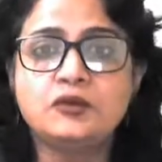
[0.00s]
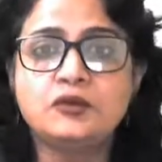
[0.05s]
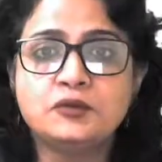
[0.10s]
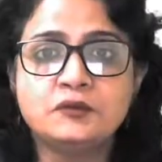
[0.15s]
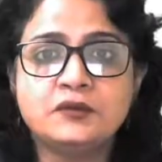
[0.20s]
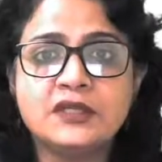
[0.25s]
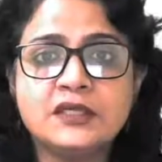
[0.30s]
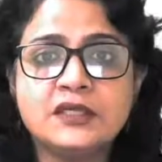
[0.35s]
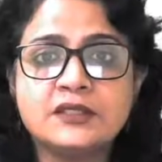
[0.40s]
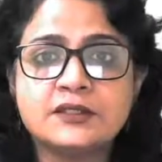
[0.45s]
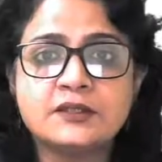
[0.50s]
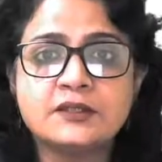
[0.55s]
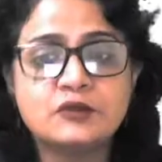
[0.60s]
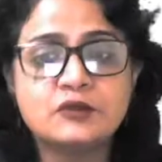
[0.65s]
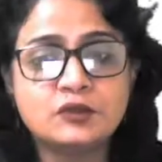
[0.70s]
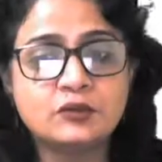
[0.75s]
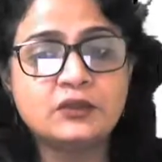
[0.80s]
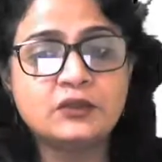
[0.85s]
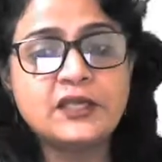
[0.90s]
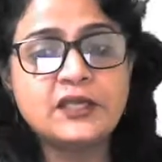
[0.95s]
do these
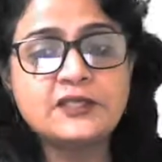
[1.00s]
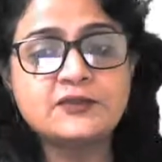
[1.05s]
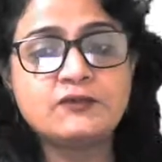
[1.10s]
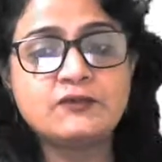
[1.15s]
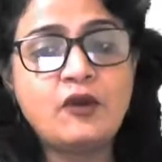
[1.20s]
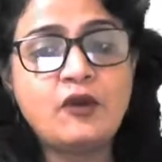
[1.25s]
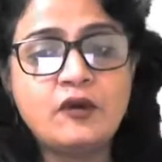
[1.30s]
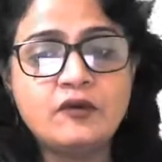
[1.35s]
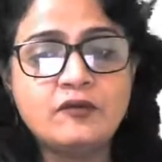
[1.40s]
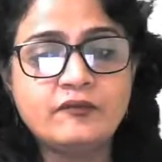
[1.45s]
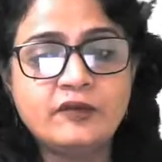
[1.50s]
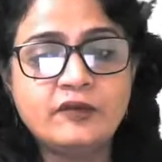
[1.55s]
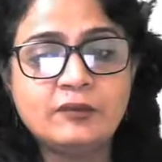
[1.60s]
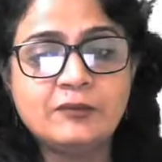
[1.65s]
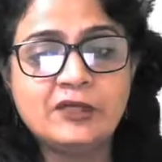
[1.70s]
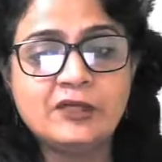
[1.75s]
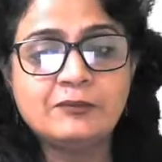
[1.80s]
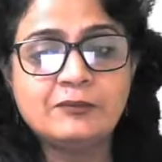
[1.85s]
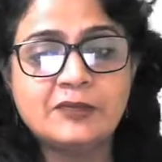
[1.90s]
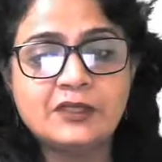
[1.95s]
two things for verbal
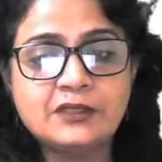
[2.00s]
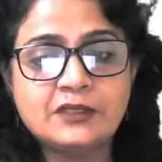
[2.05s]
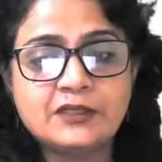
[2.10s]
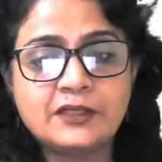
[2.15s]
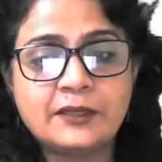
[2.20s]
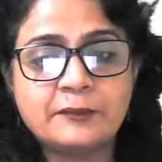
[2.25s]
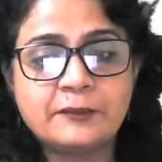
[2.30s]
ability.